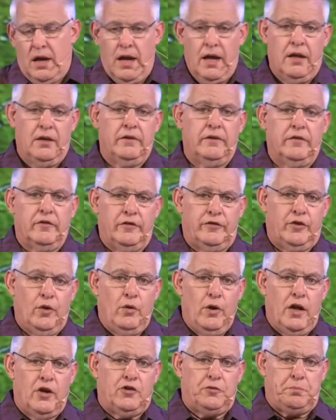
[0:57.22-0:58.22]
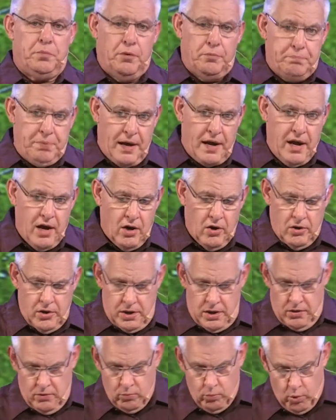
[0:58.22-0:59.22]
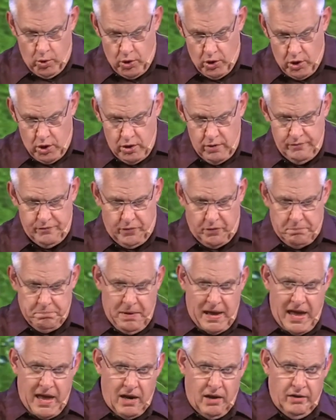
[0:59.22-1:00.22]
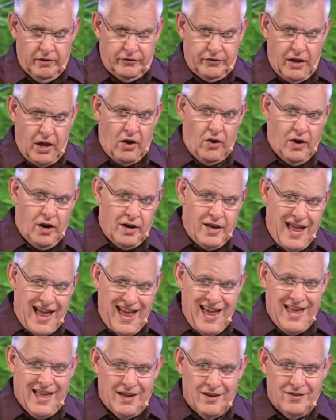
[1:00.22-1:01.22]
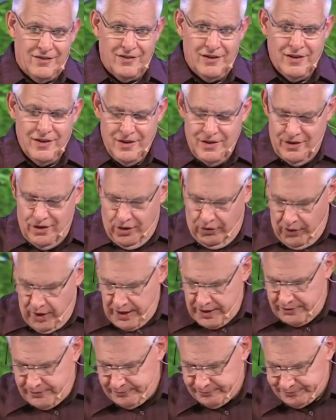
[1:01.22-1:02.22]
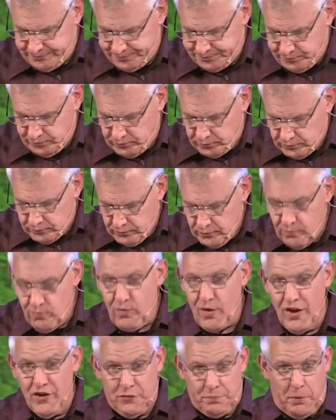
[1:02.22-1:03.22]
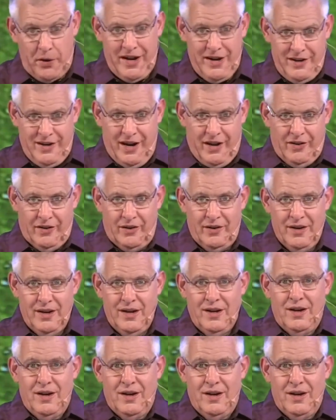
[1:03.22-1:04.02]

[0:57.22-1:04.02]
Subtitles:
And so let's prepare in word for battles that are at hand. All right? Let's pray together.